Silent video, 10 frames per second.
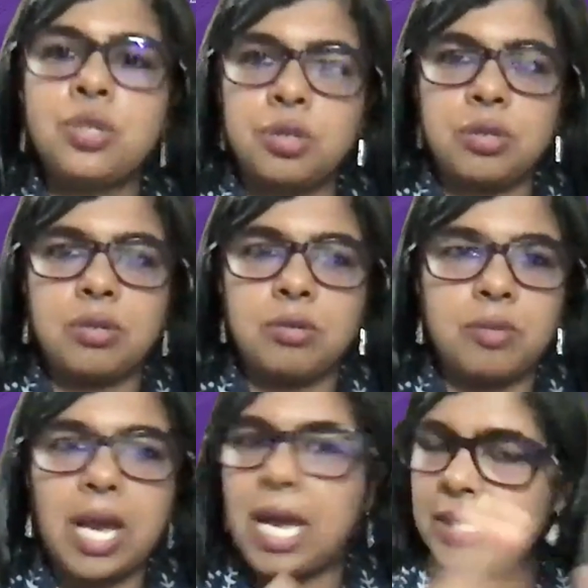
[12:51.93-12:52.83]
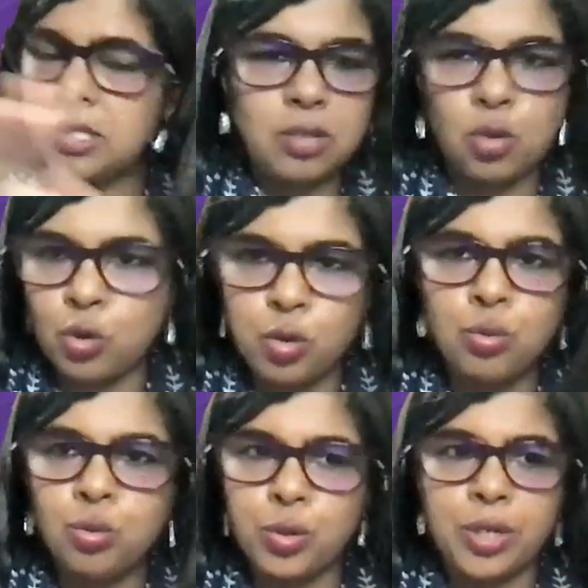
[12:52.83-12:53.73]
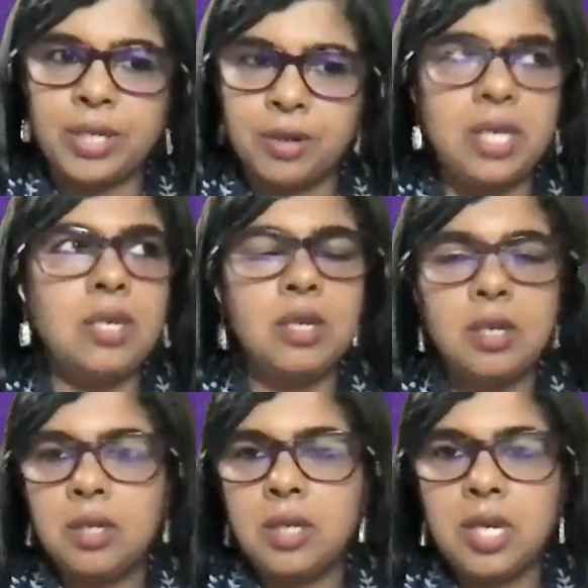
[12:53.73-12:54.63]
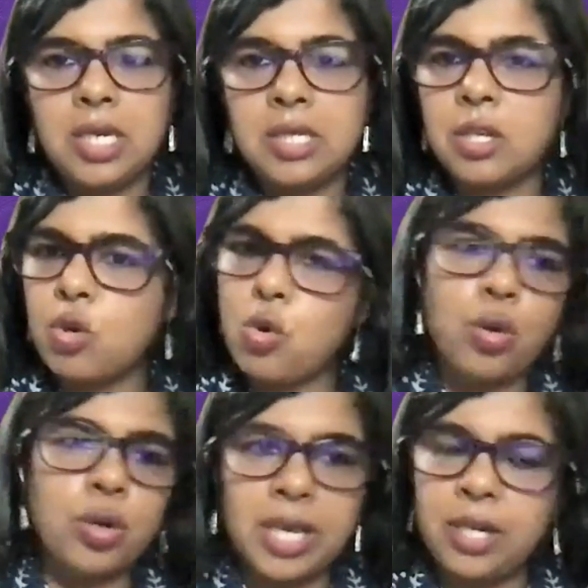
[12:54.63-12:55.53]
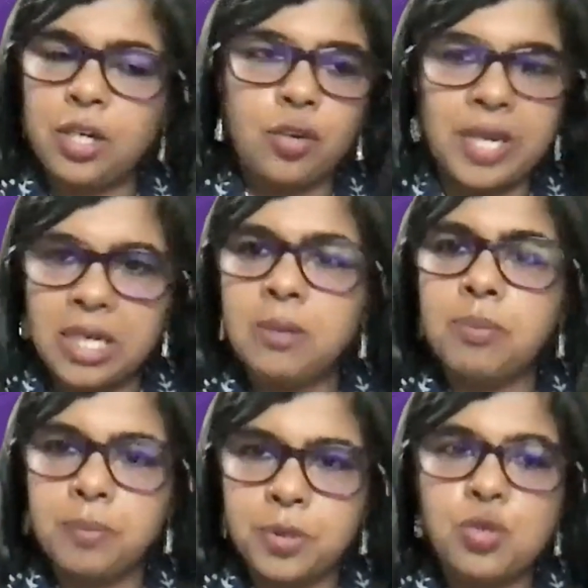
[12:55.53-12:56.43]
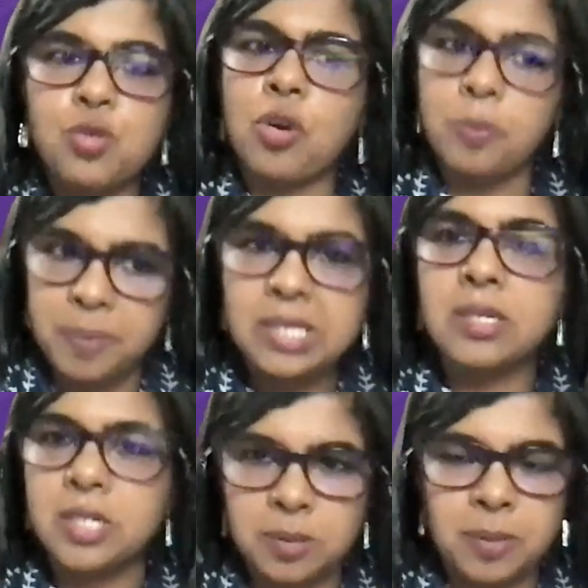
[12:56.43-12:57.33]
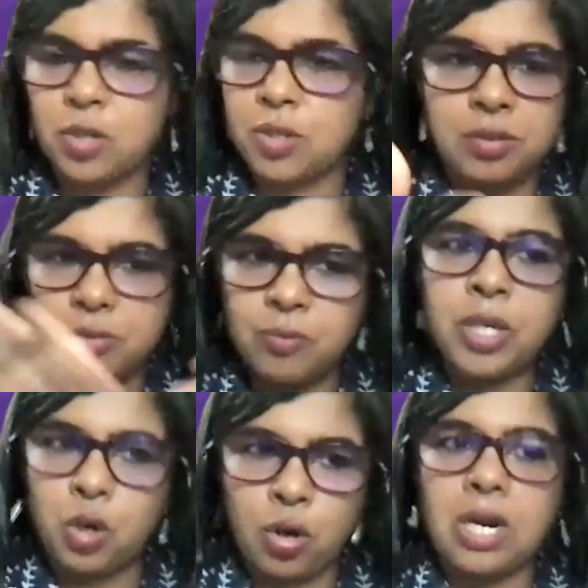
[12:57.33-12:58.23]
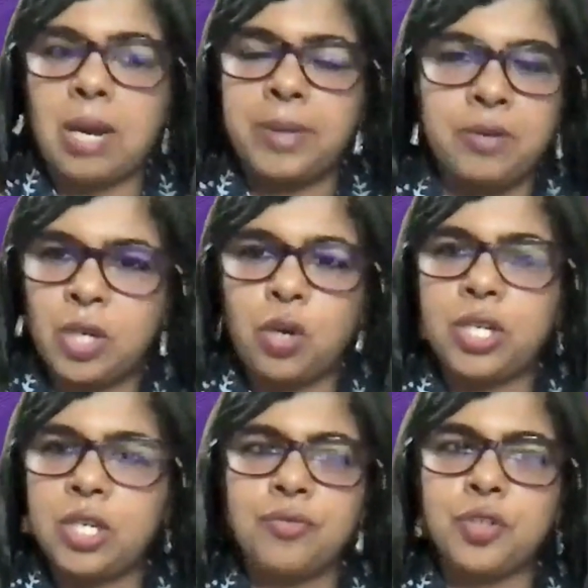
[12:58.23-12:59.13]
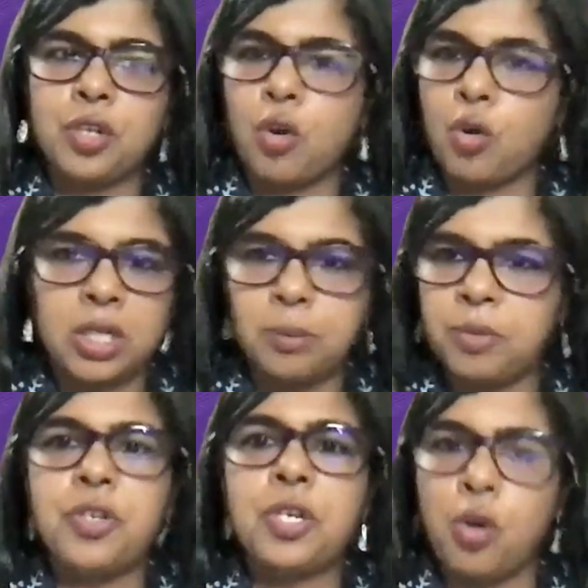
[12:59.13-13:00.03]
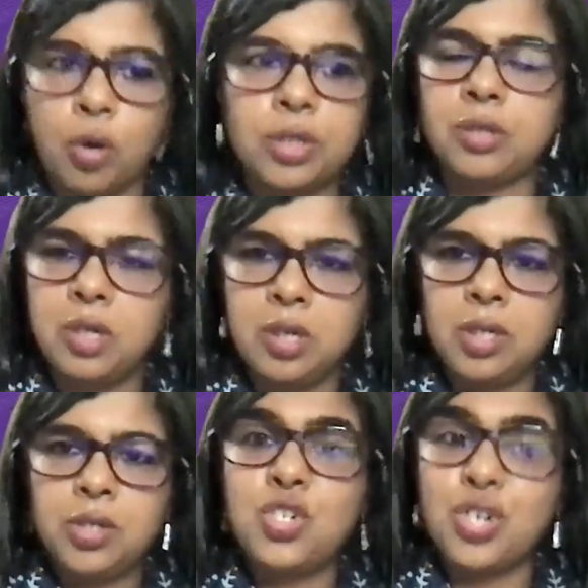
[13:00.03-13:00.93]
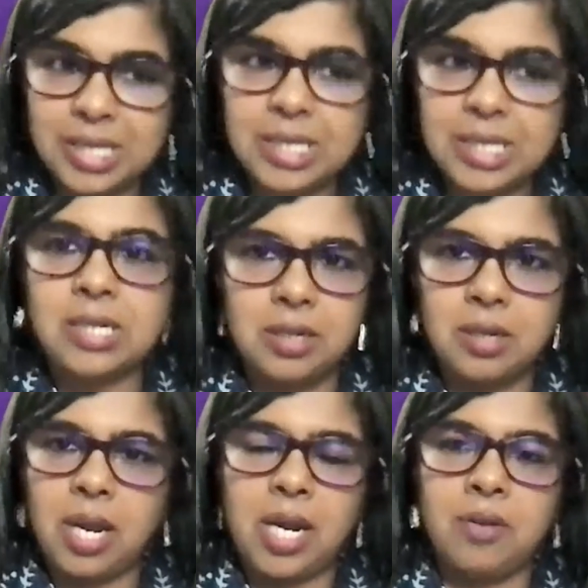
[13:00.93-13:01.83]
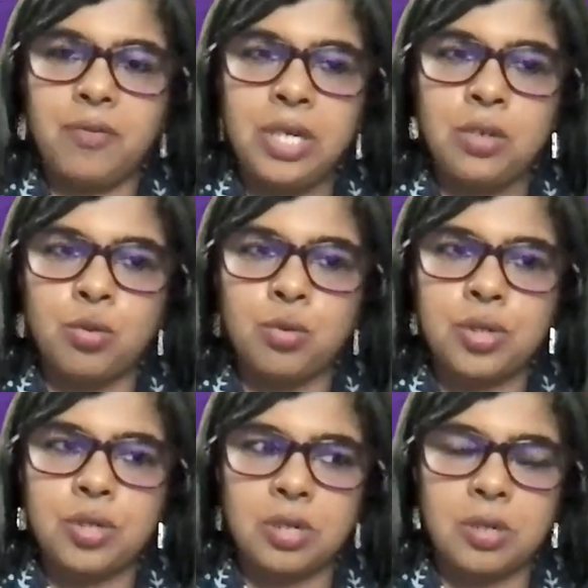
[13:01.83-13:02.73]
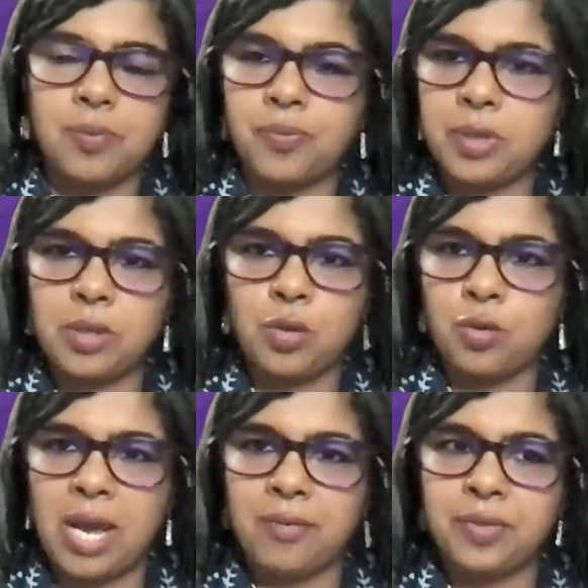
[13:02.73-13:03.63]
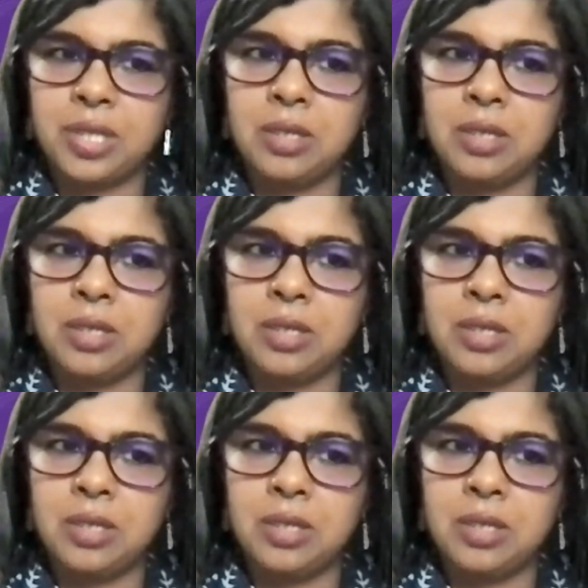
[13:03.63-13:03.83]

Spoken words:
which, as you would agree, is the core tenet of any strong business. Because we are not here for the long term if you're not trusted, and we don't have